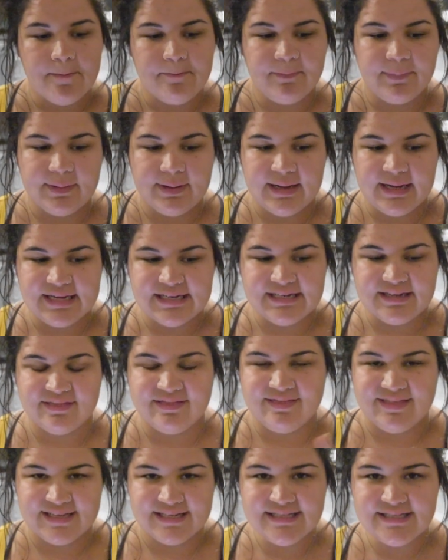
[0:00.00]

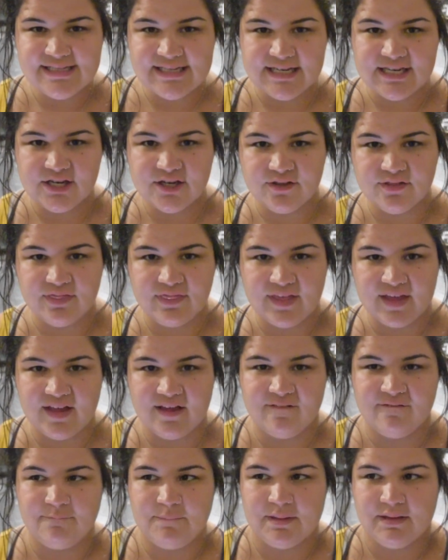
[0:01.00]
But this year
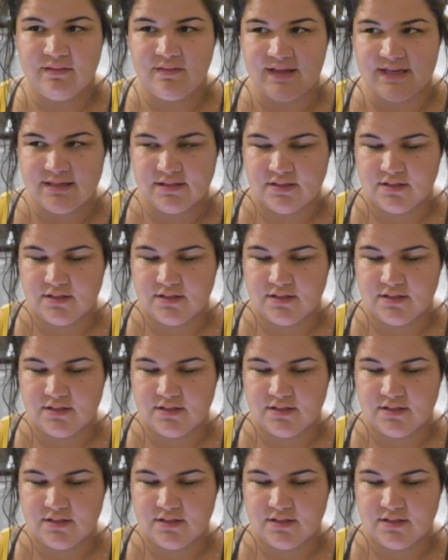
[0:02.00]
they've been like